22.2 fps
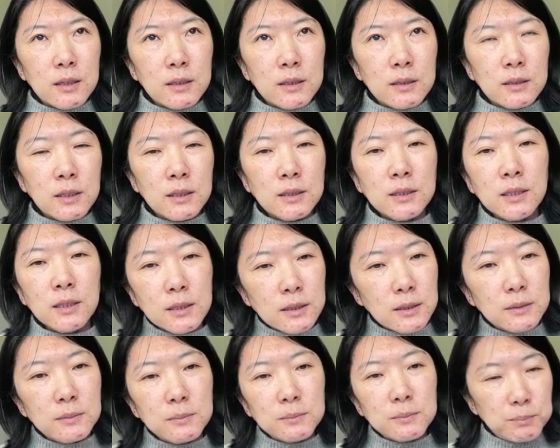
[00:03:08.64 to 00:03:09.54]
this
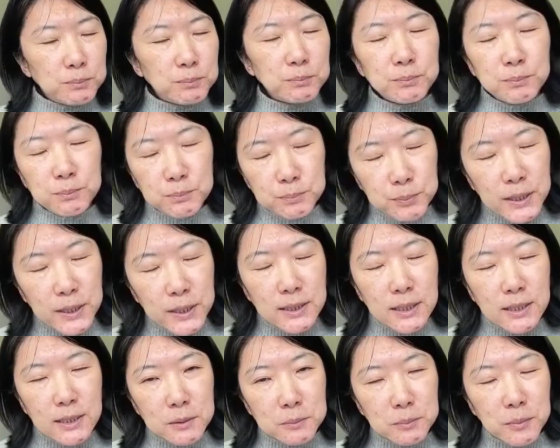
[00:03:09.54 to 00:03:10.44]
is
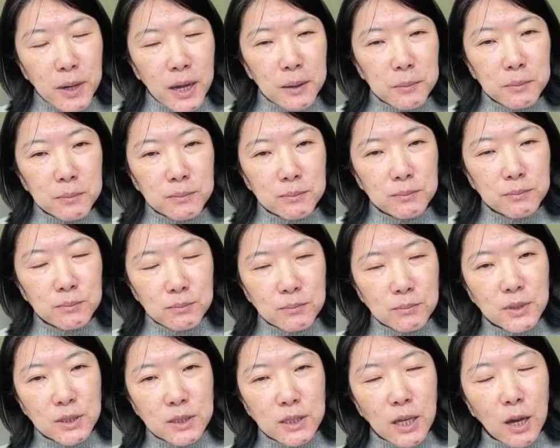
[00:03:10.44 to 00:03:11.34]
basically my
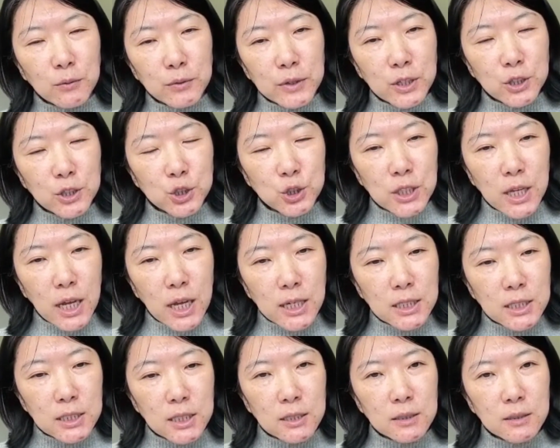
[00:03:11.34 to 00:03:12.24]

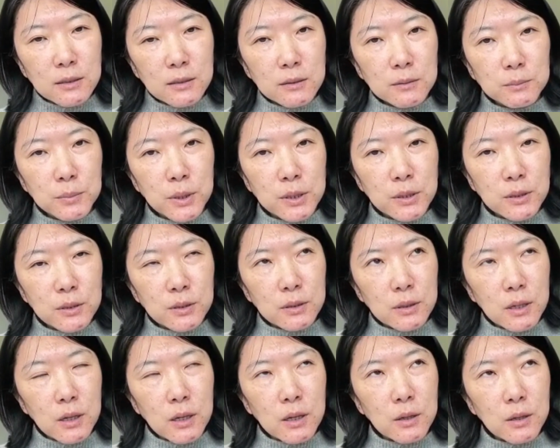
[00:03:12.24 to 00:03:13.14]
self-introduction. But
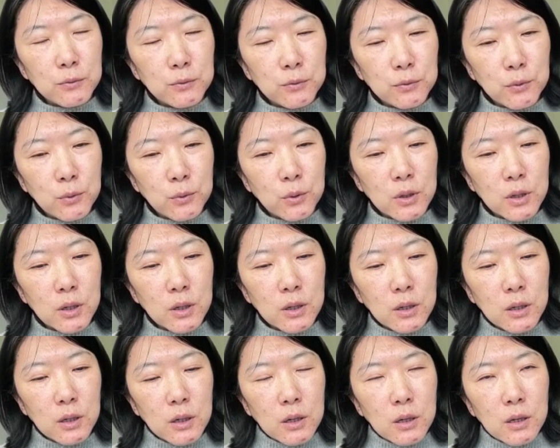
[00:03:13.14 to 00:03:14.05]
for
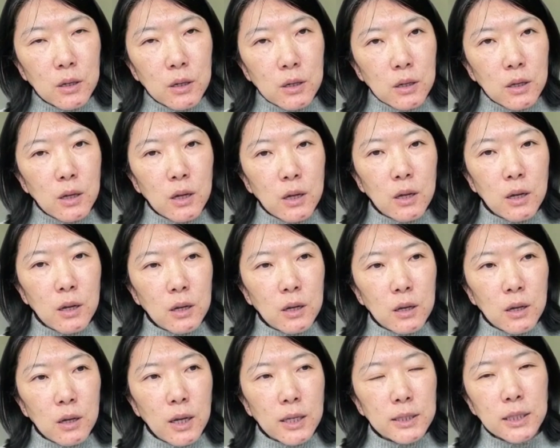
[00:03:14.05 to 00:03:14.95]

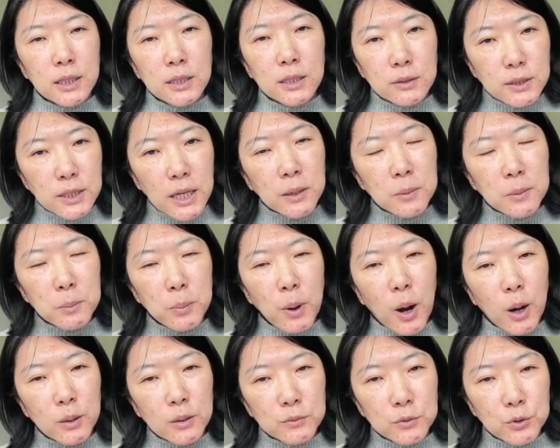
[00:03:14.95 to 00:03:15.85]
I think the second
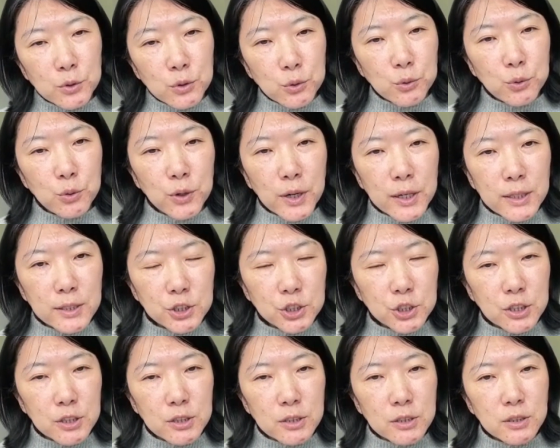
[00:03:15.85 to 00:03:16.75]
part of your
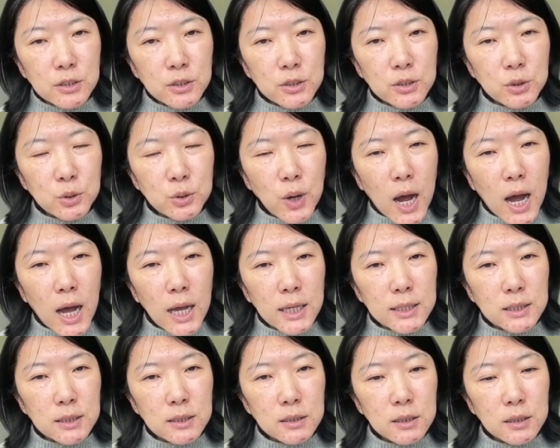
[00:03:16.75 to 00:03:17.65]
question, you
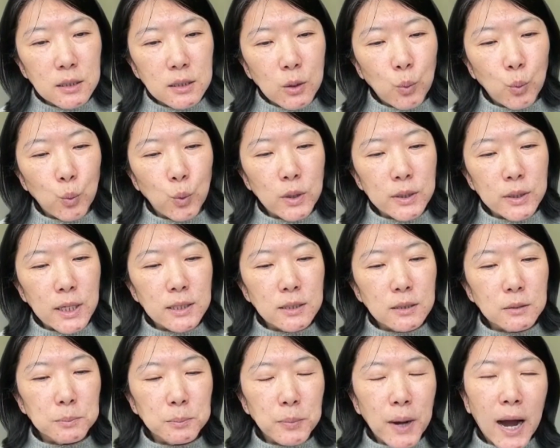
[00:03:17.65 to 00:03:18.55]
asked what
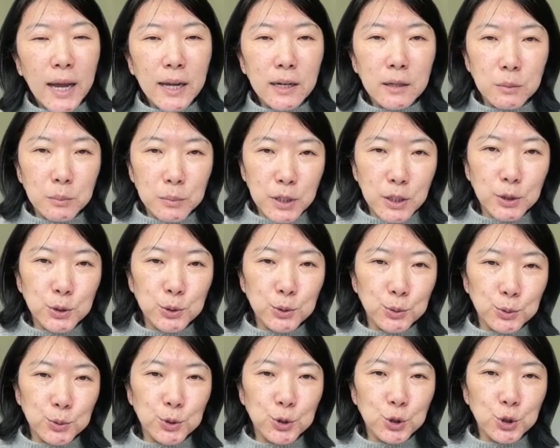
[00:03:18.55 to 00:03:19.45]
inspired me
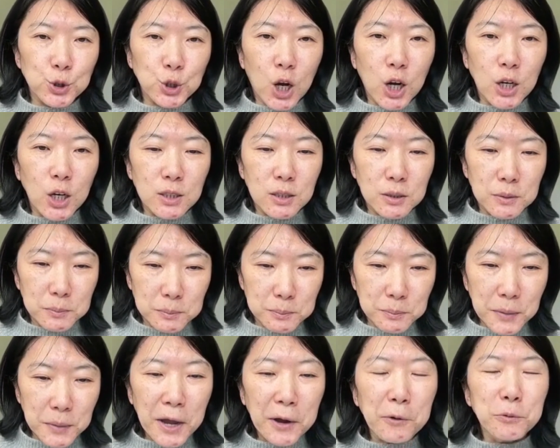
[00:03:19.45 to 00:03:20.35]
to start
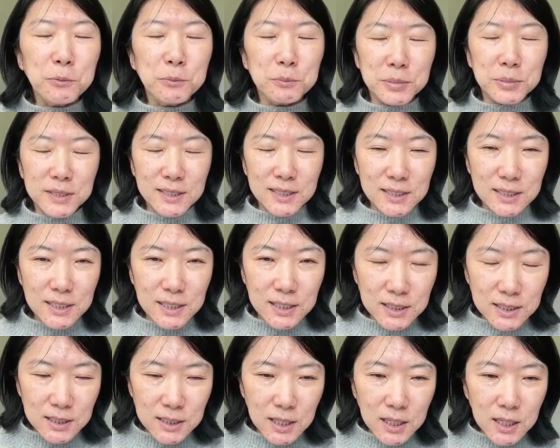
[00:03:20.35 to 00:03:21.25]
my own
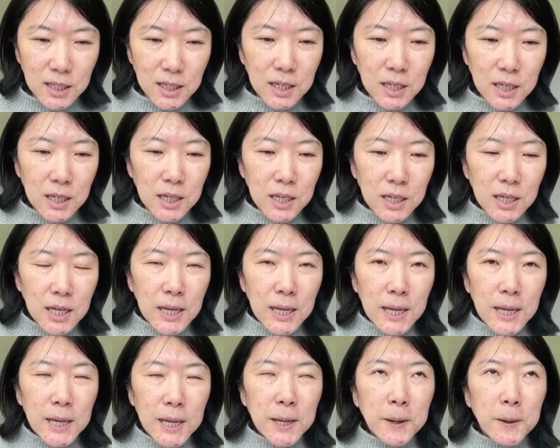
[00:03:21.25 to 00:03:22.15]
business.
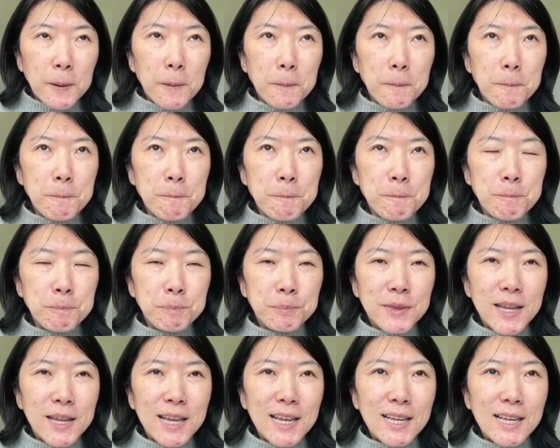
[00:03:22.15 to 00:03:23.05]

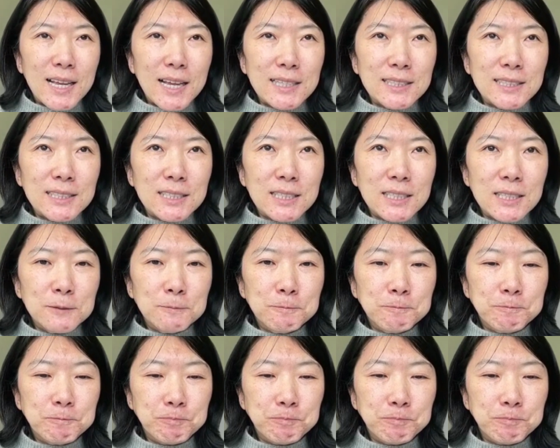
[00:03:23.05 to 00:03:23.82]
It's a